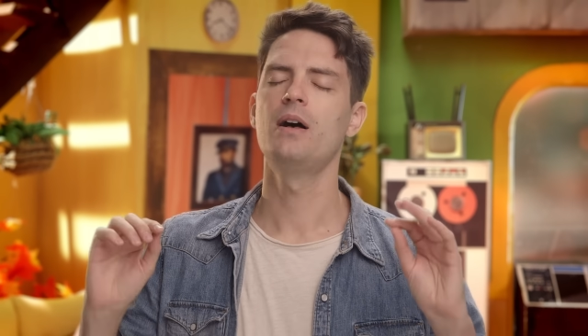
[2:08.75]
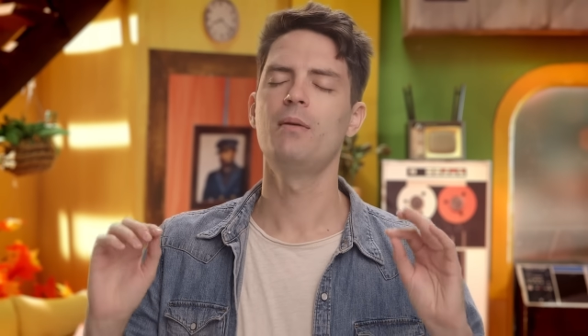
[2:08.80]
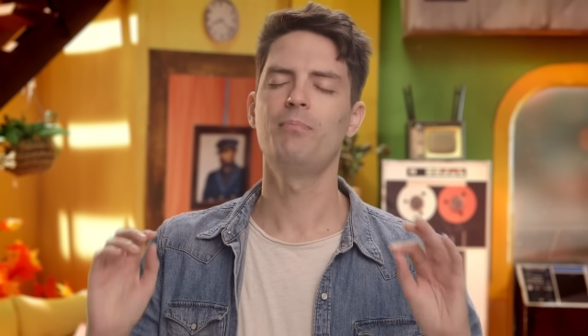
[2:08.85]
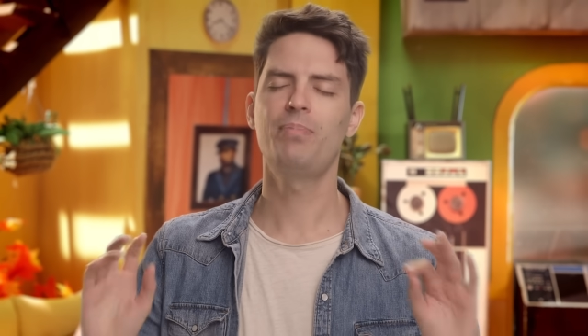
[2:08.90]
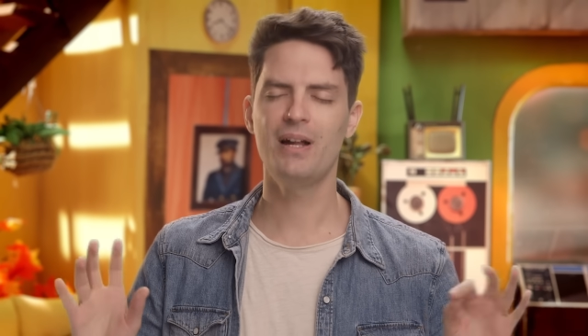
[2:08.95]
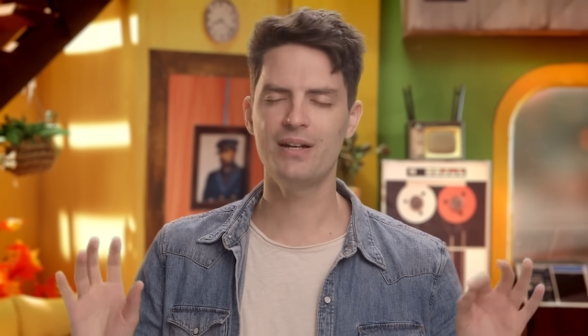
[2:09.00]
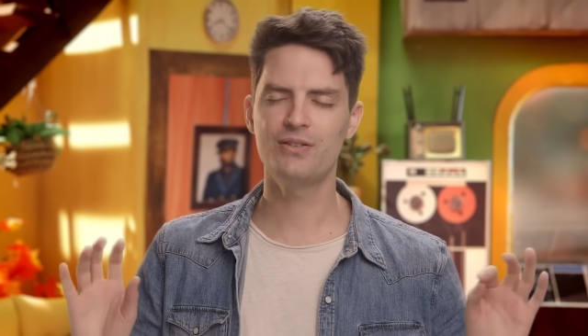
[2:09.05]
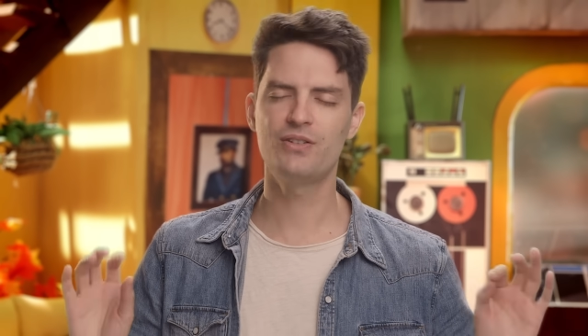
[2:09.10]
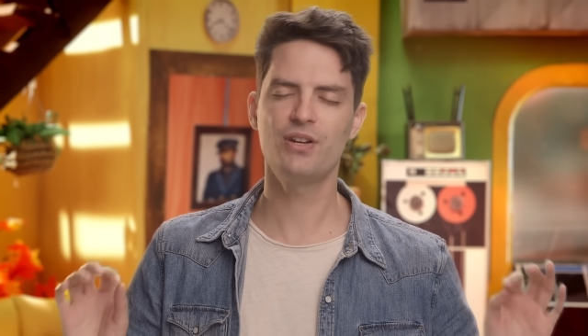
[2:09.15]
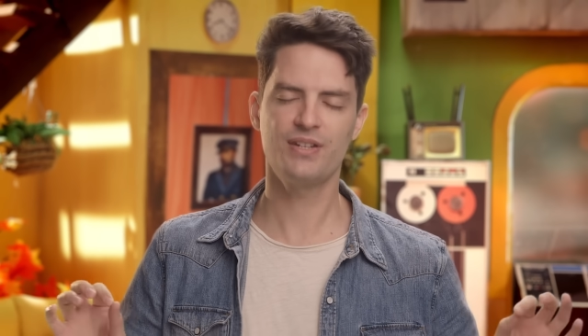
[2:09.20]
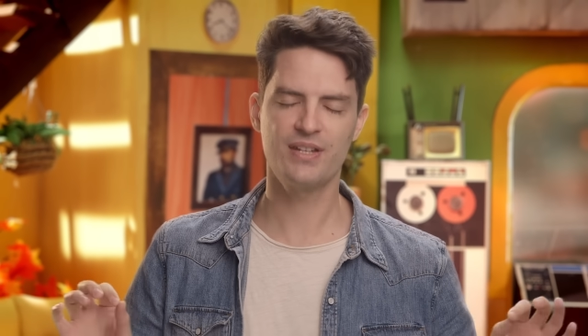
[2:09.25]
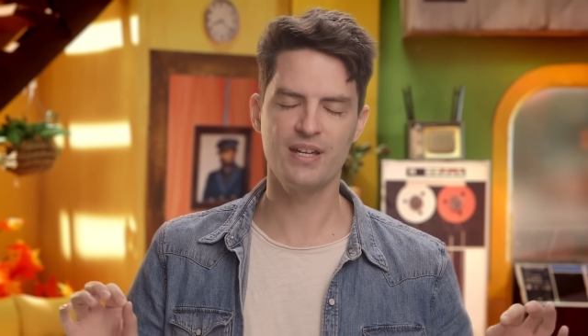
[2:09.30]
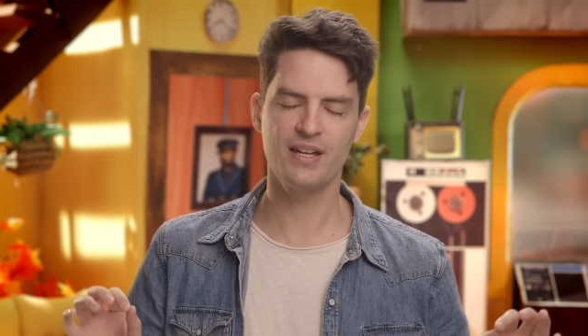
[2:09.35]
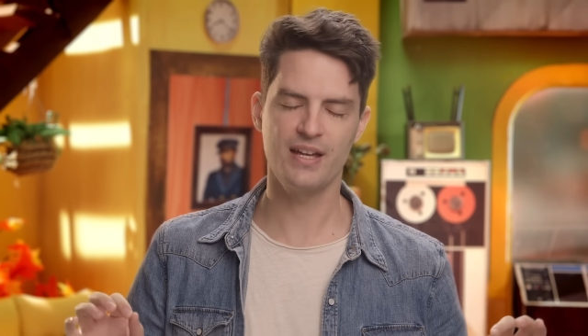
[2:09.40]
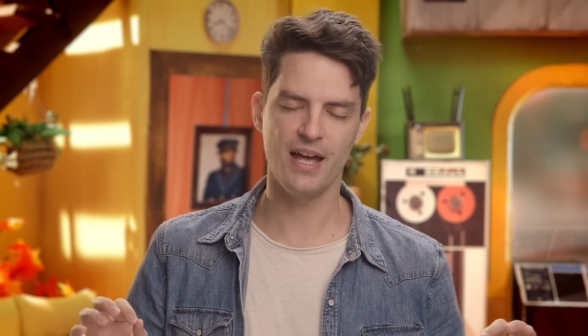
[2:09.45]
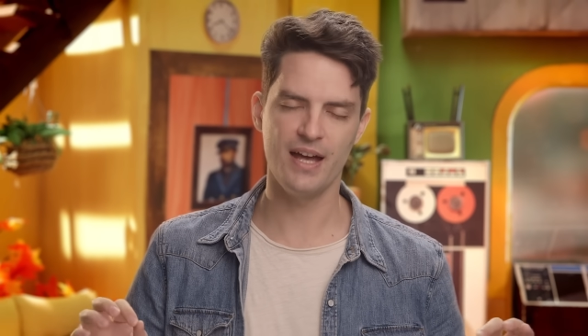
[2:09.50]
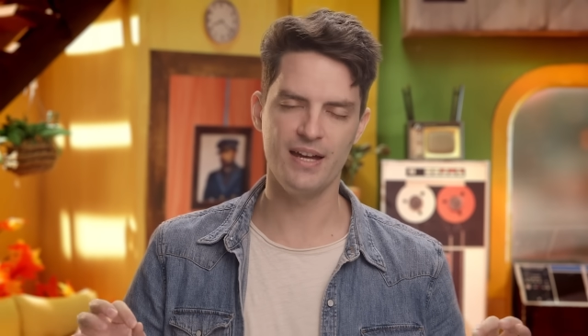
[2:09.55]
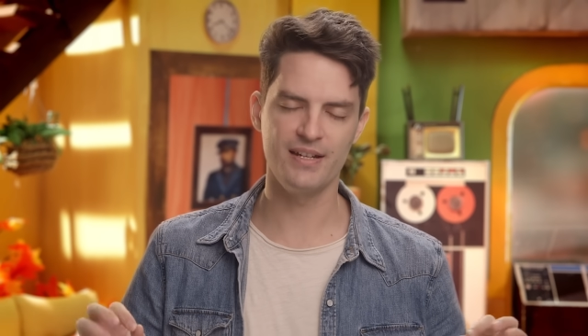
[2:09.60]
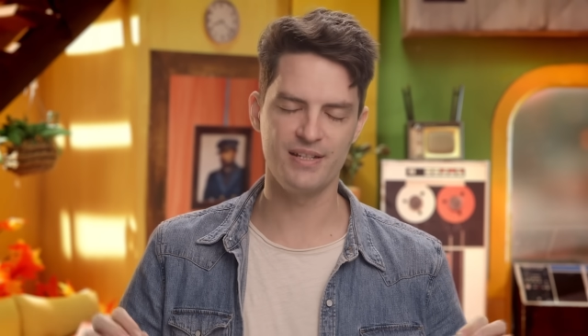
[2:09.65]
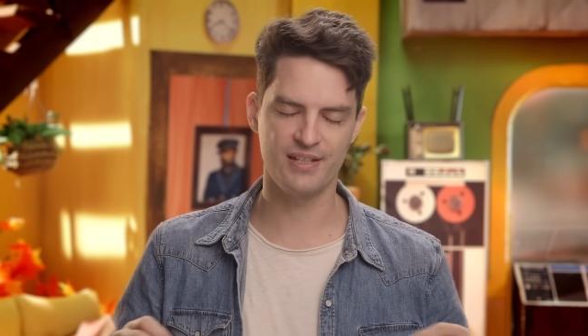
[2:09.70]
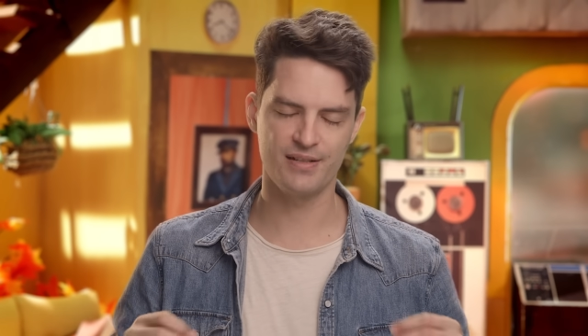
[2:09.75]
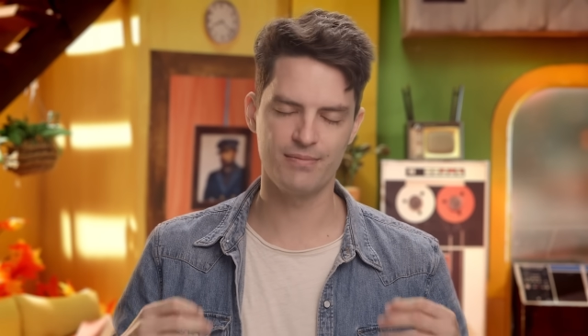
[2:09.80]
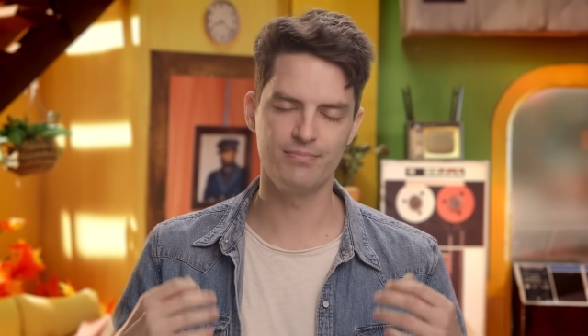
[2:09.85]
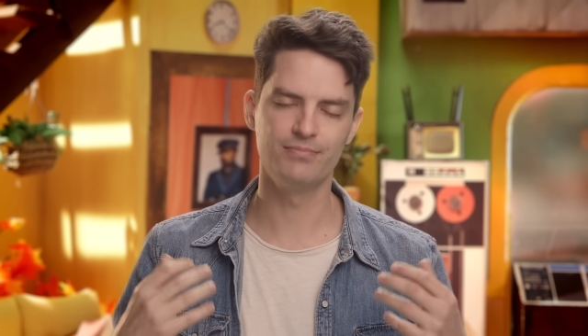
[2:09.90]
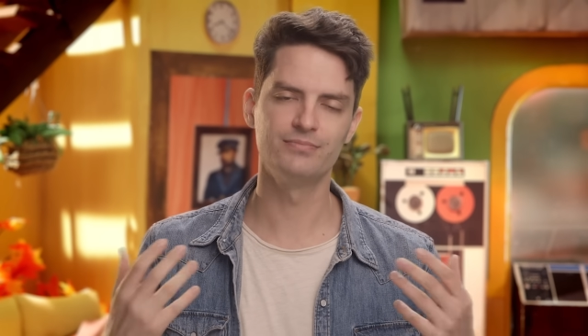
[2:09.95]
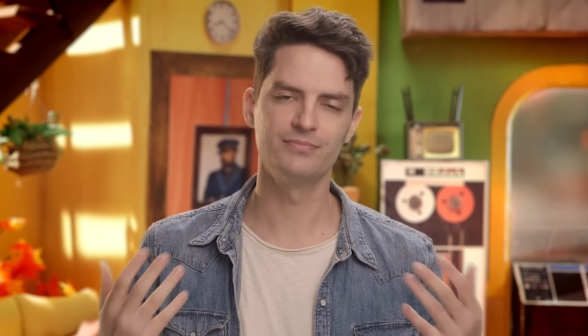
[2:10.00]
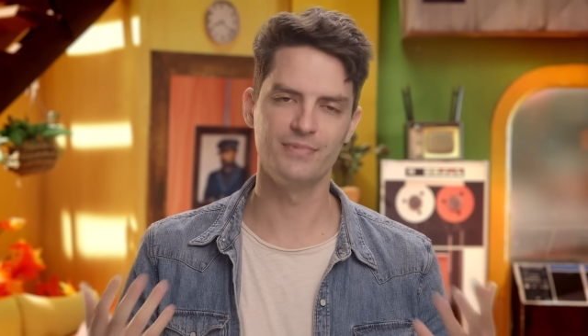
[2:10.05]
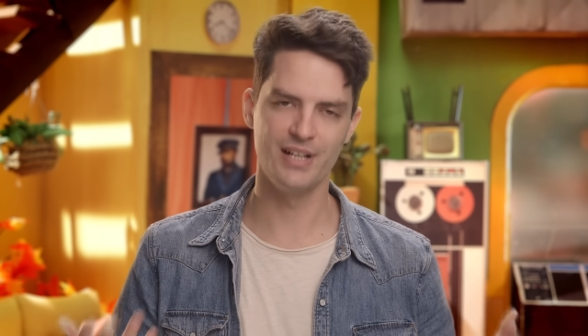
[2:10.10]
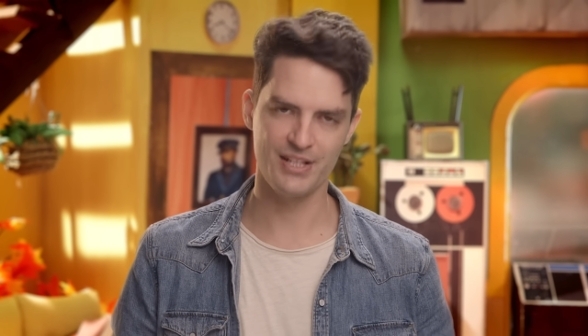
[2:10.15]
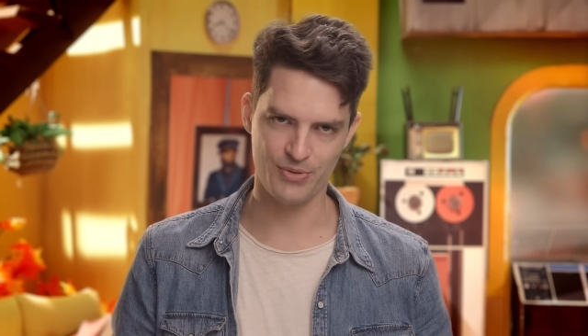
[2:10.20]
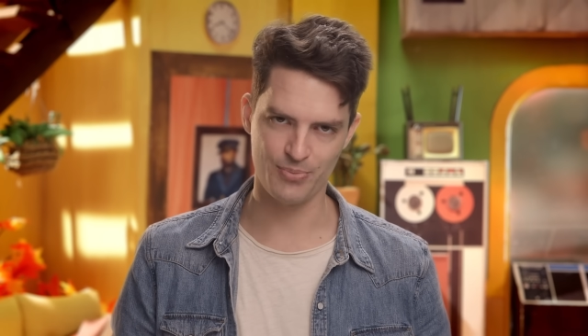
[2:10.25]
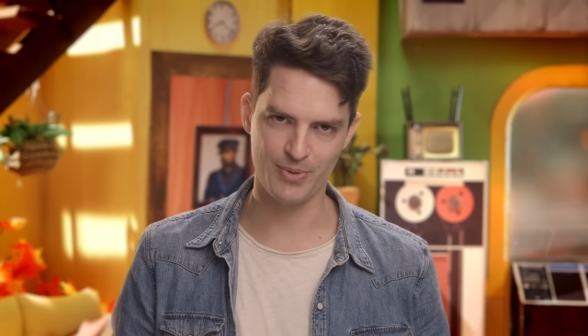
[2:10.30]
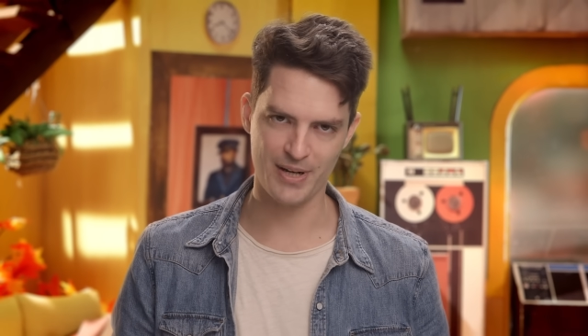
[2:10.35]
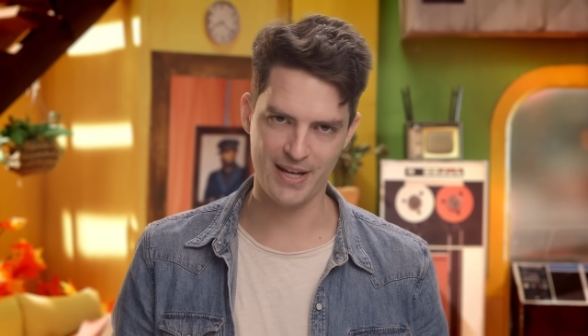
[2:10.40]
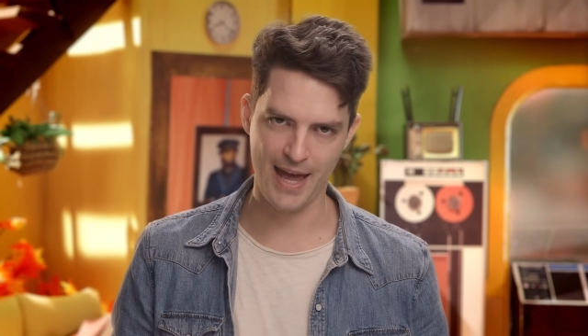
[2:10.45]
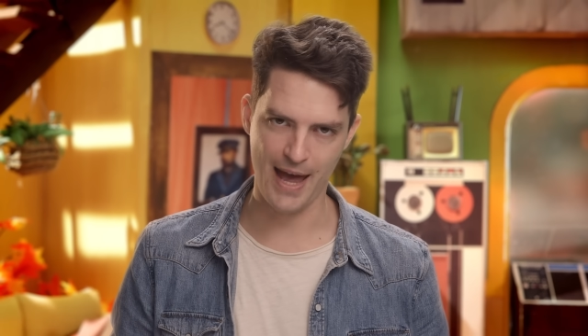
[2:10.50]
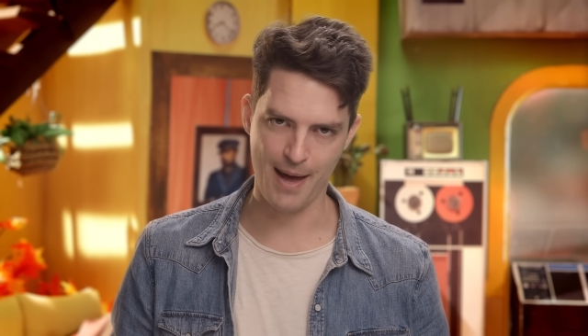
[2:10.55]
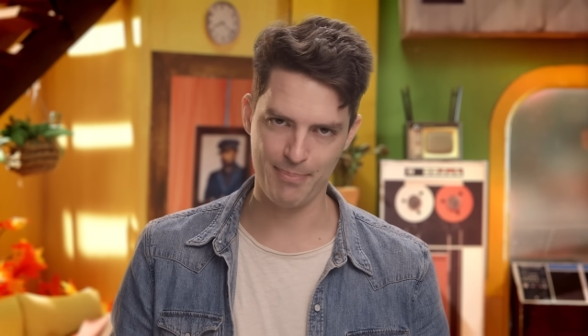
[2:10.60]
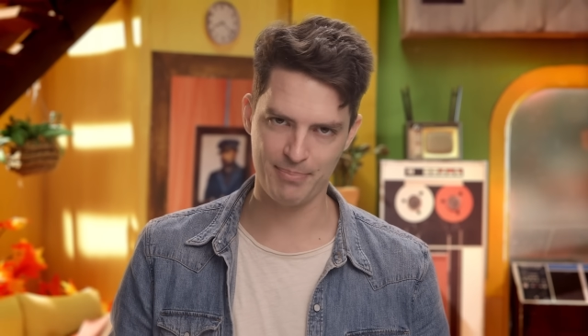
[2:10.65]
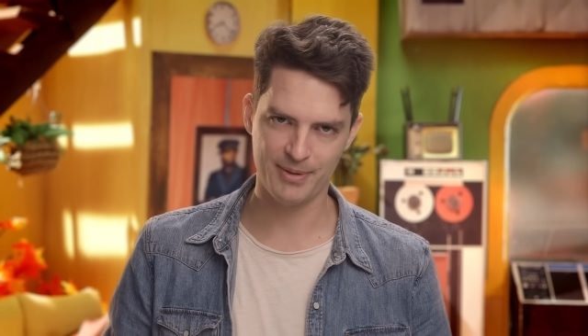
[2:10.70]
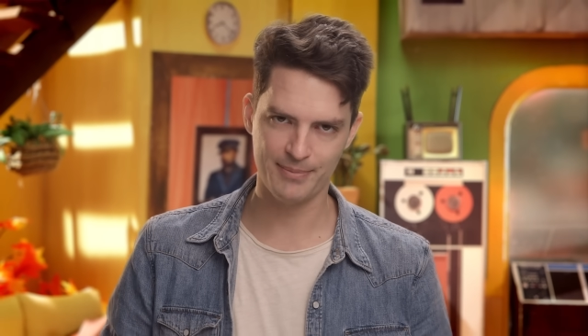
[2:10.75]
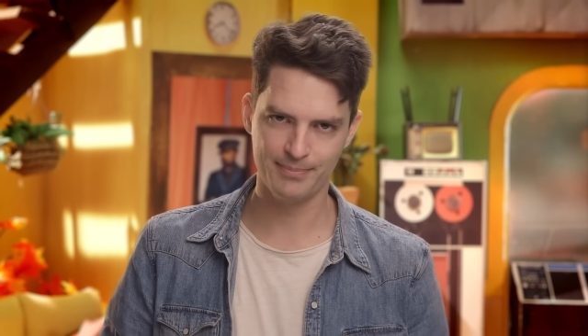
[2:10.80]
But just in case, let's recap.